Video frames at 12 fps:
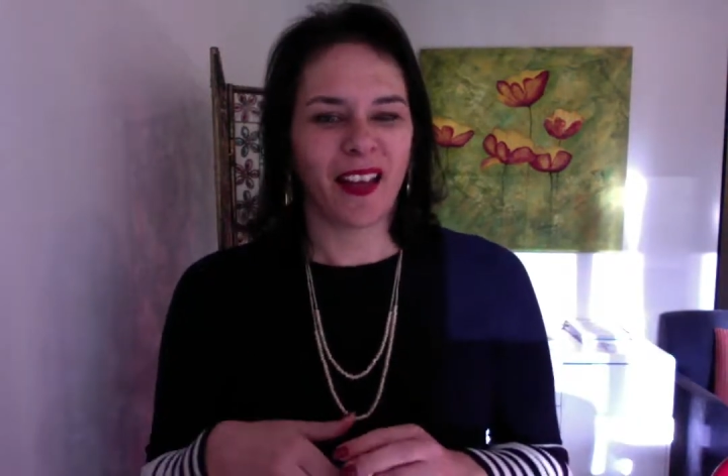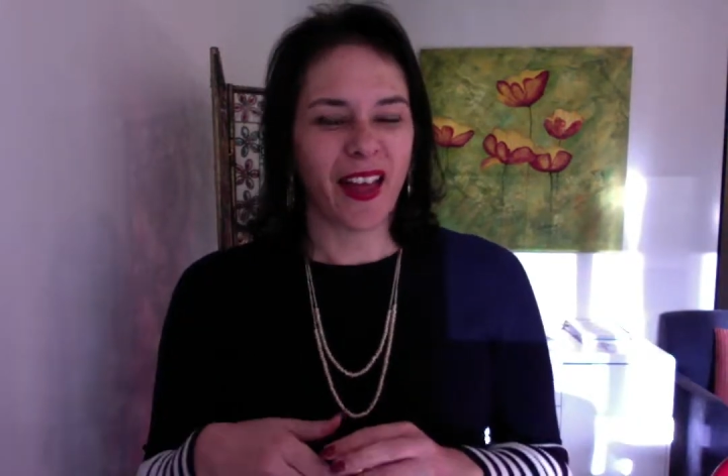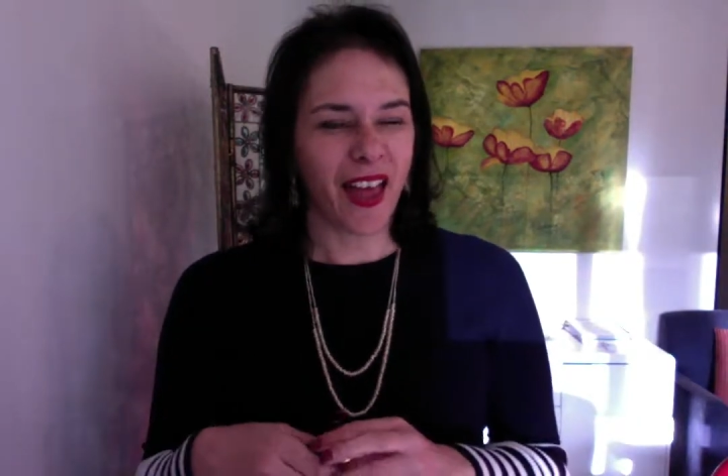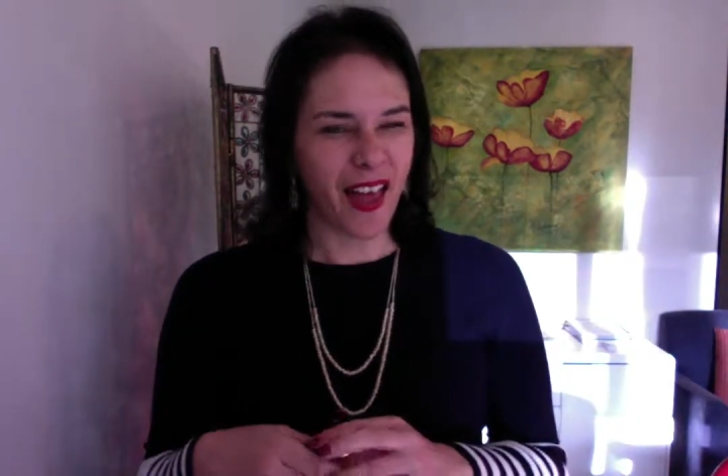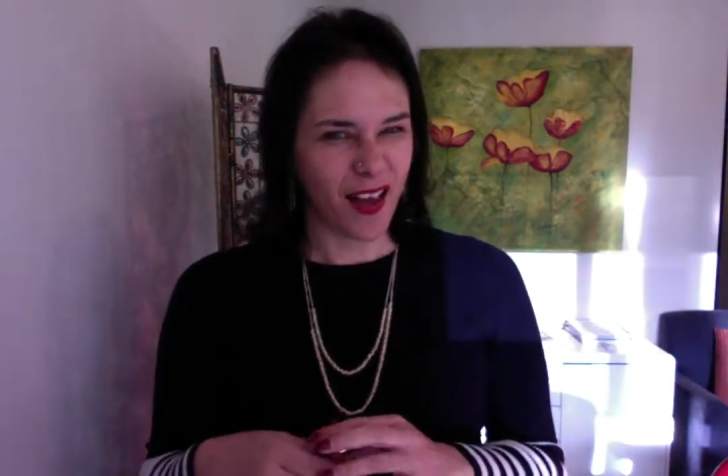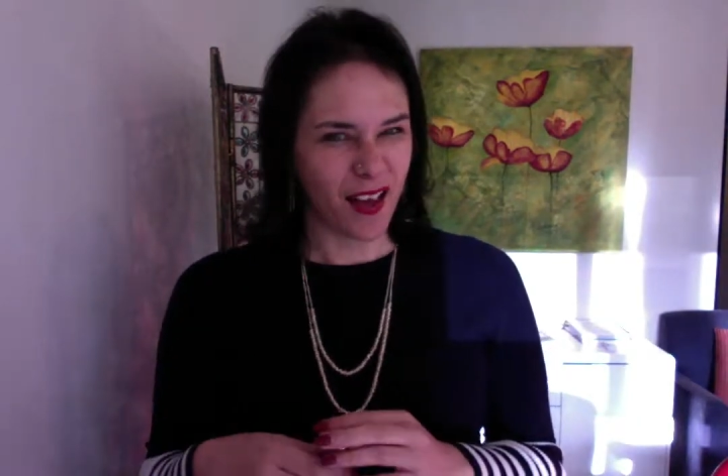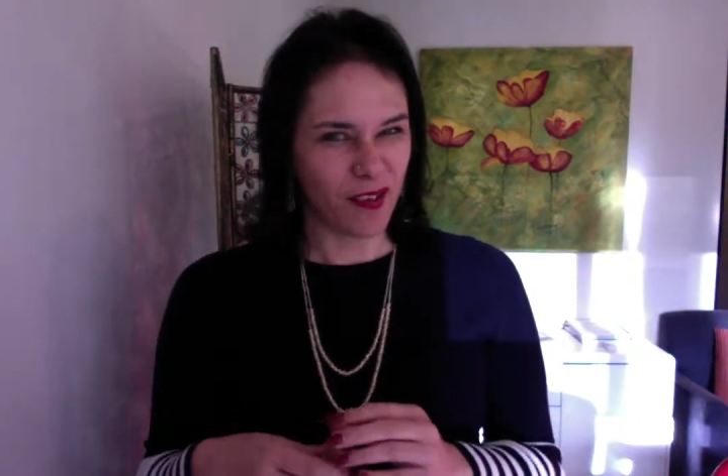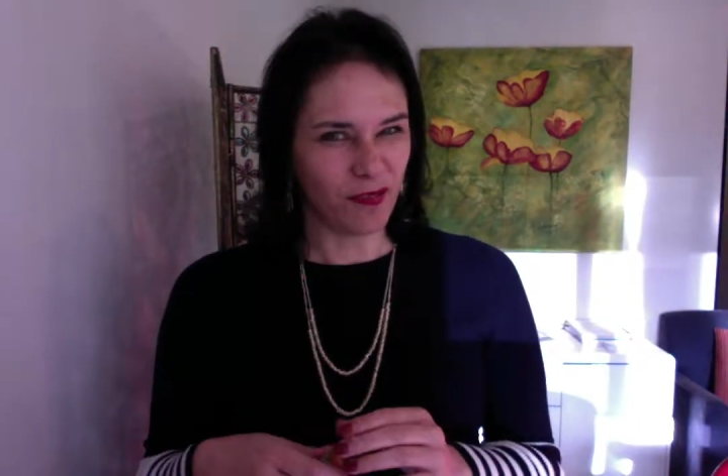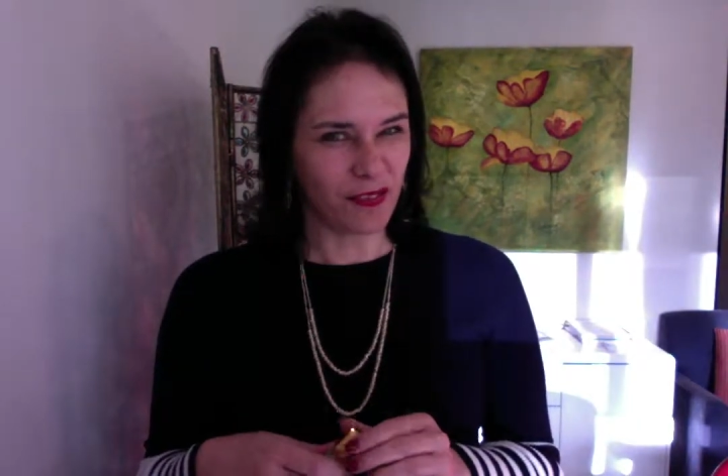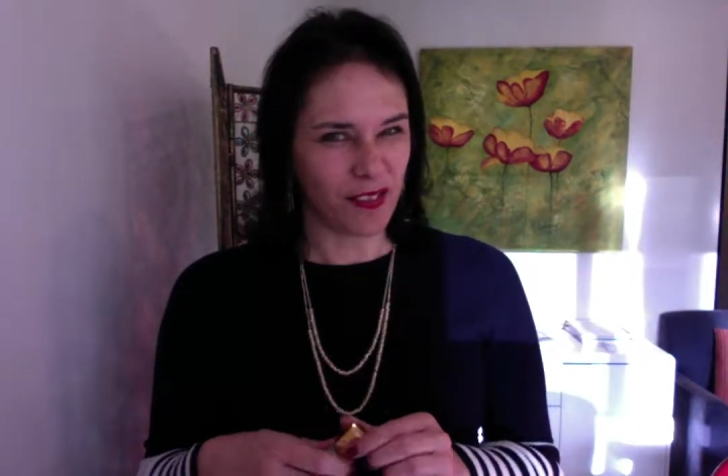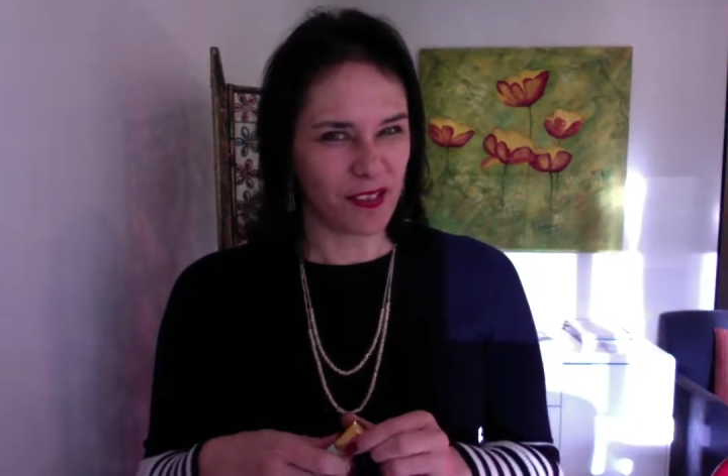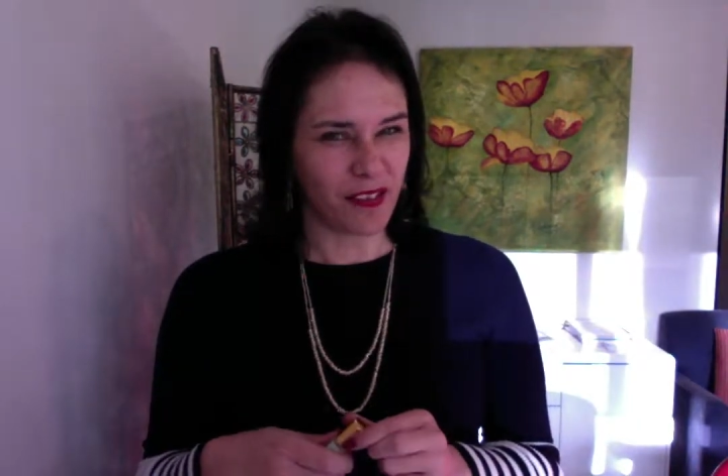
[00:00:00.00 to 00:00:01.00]
How
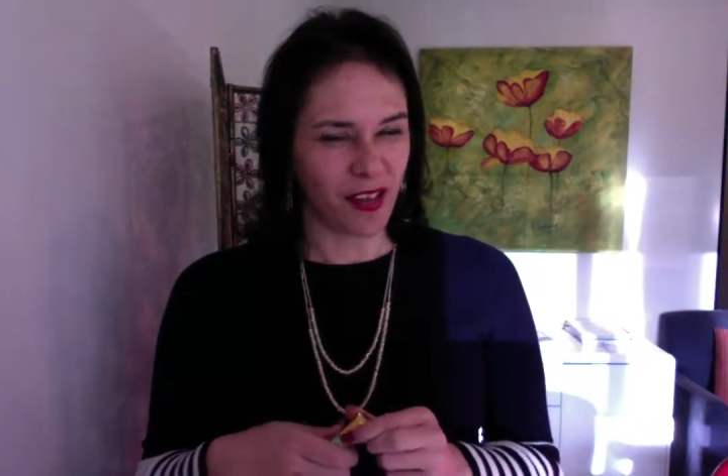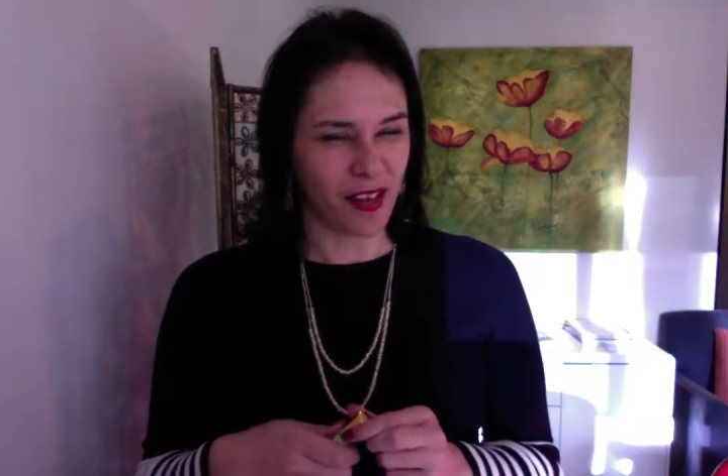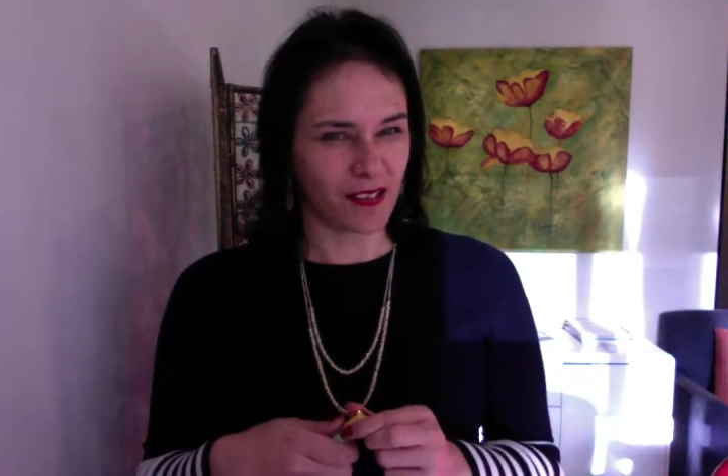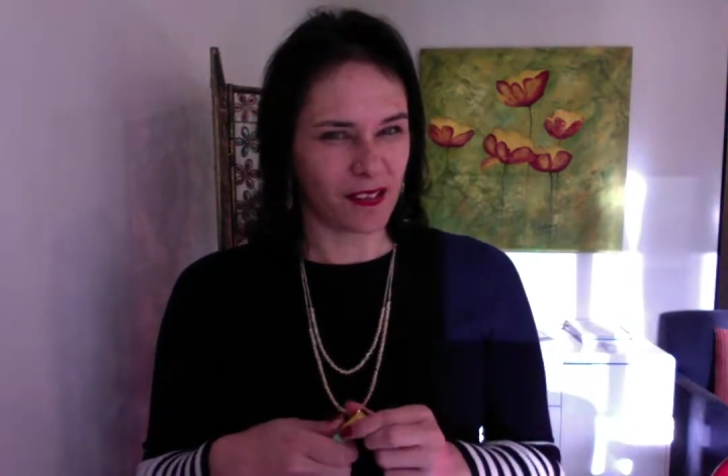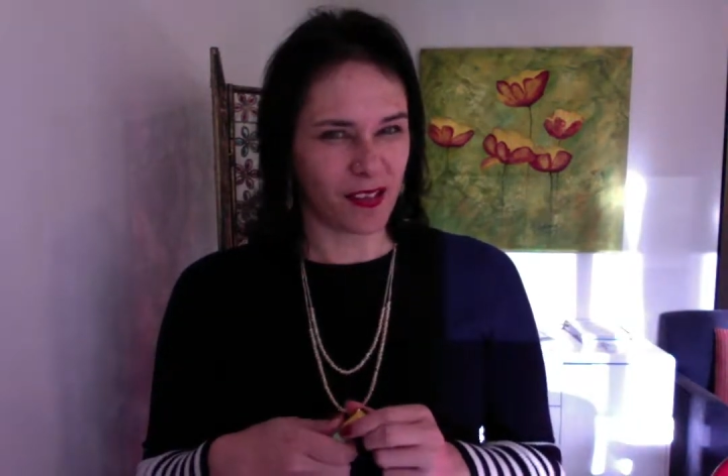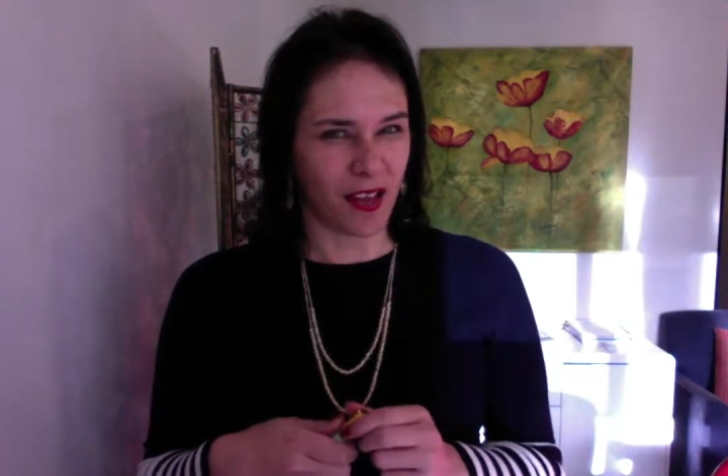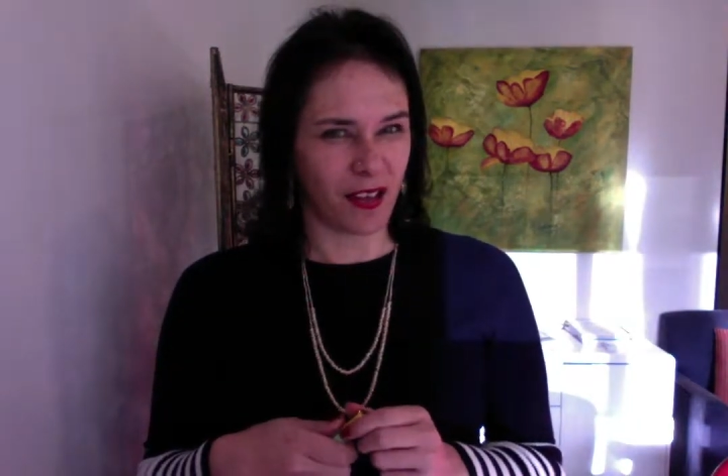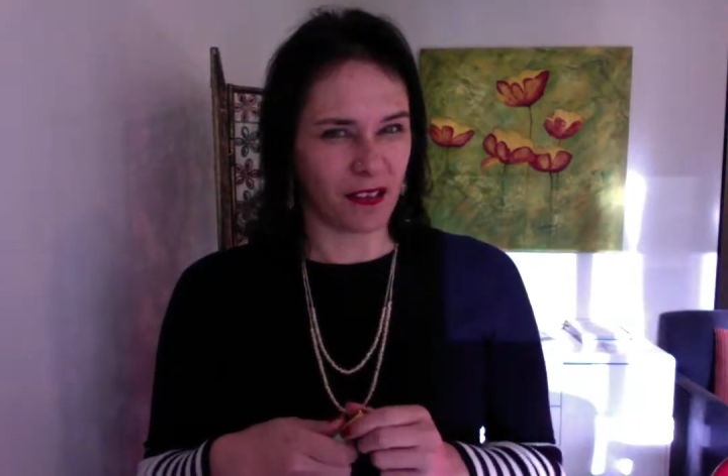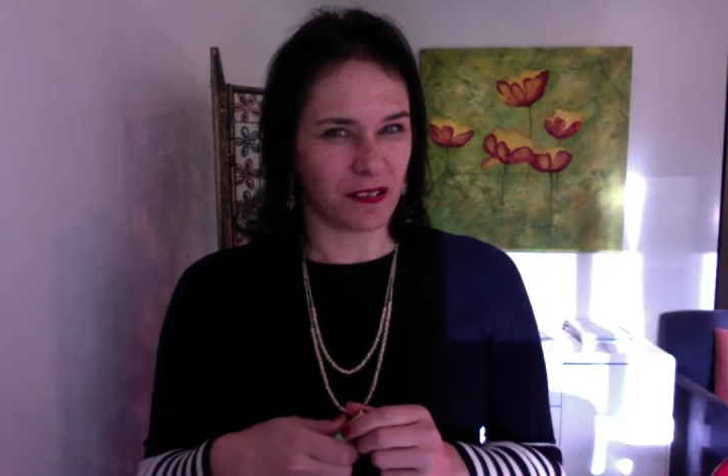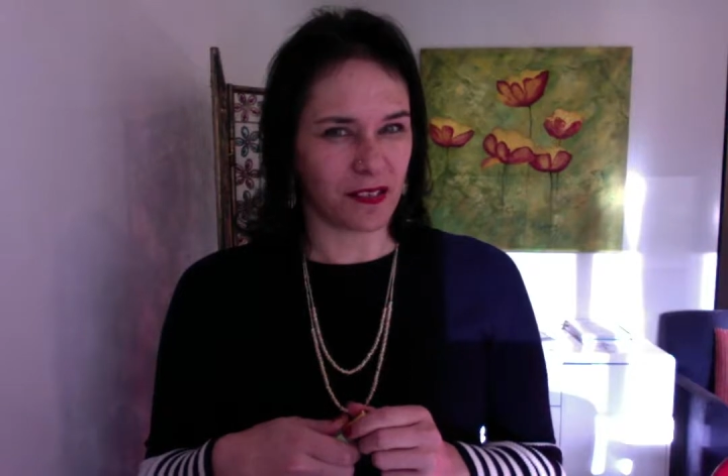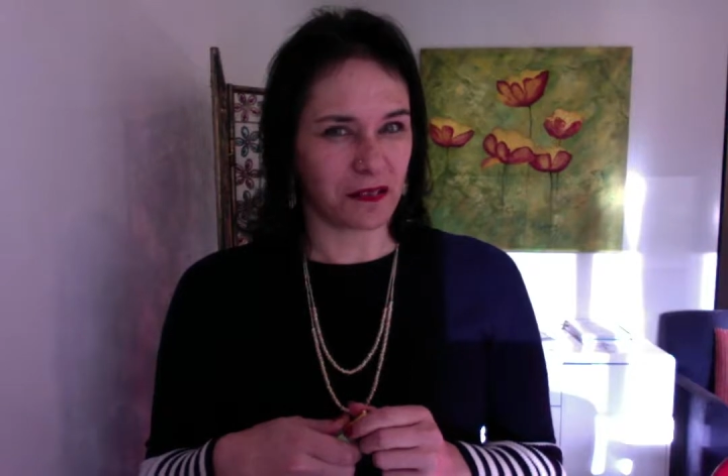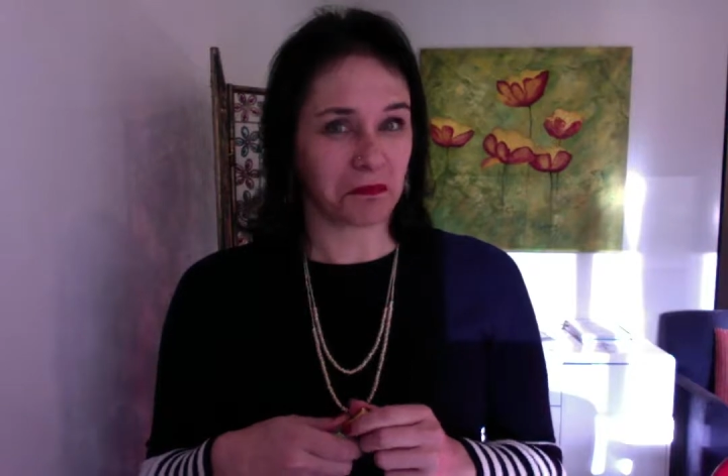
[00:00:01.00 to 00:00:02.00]
does that
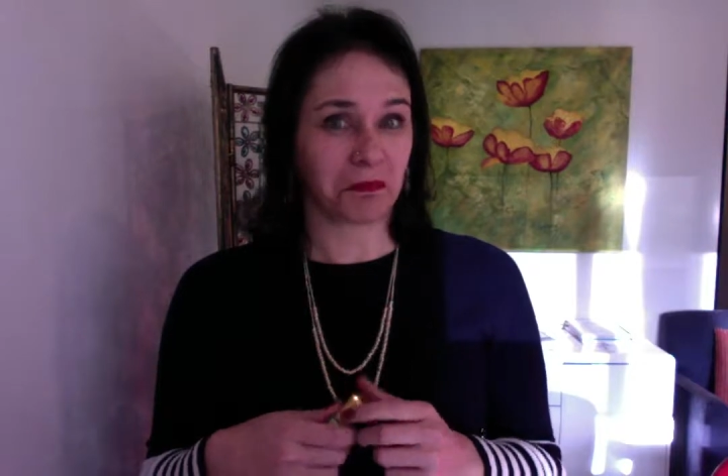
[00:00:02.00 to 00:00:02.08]
sound?